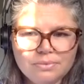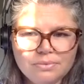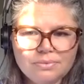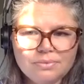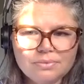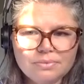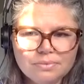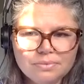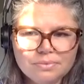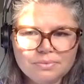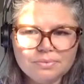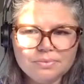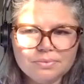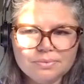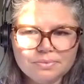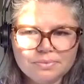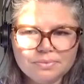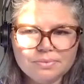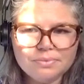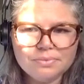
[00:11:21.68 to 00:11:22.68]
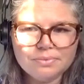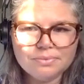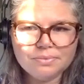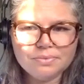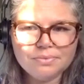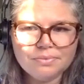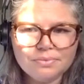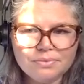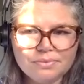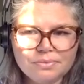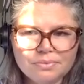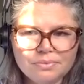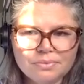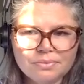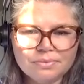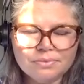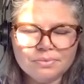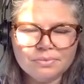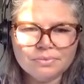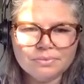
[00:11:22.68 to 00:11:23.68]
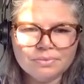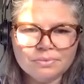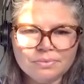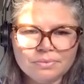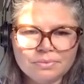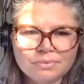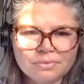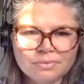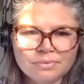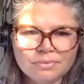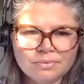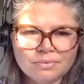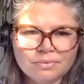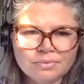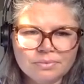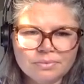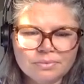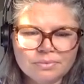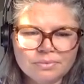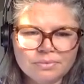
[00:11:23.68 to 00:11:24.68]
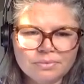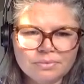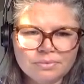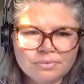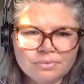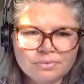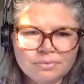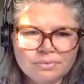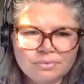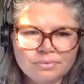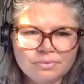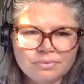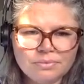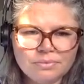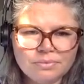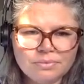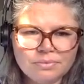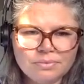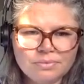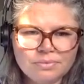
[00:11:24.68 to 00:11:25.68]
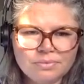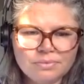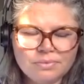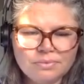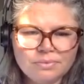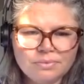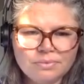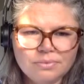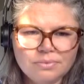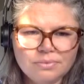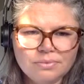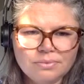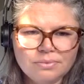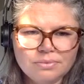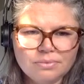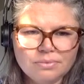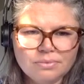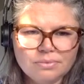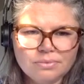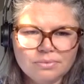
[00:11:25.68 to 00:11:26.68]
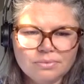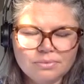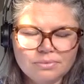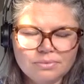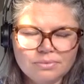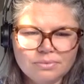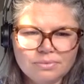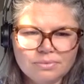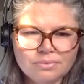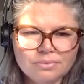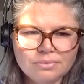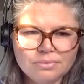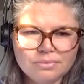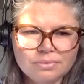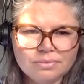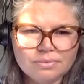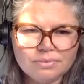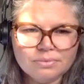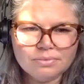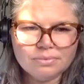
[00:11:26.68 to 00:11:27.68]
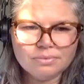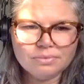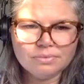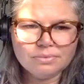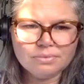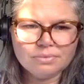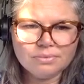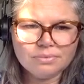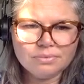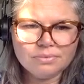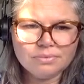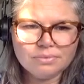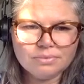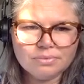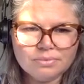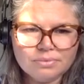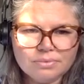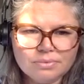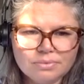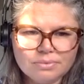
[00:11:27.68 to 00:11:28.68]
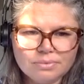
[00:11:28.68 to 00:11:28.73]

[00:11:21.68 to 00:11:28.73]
The person shown says nothing.